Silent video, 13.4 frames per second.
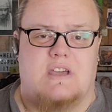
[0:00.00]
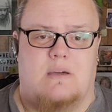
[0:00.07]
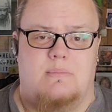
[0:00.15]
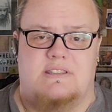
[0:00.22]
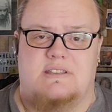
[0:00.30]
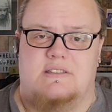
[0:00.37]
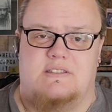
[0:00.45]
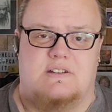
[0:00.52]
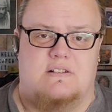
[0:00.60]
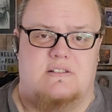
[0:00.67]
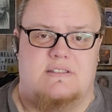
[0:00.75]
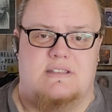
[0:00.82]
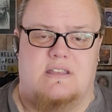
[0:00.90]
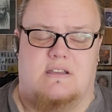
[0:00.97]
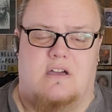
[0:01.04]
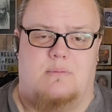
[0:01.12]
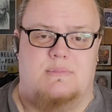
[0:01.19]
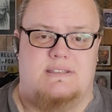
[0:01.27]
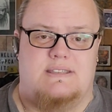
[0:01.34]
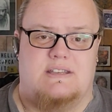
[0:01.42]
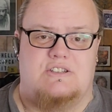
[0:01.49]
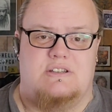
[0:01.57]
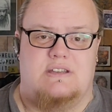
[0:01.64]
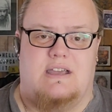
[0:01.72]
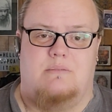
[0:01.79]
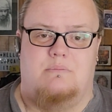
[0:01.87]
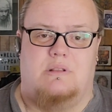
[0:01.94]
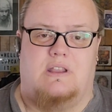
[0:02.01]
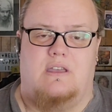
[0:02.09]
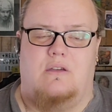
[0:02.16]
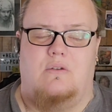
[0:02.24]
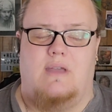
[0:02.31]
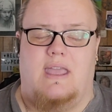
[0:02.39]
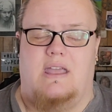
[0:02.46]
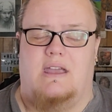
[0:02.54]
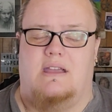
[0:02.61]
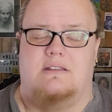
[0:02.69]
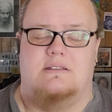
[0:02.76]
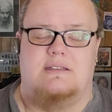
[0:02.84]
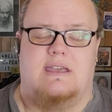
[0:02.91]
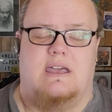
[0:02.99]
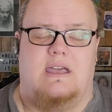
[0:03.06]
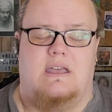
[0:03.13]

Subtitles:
comments, concerns in the comment section down below, and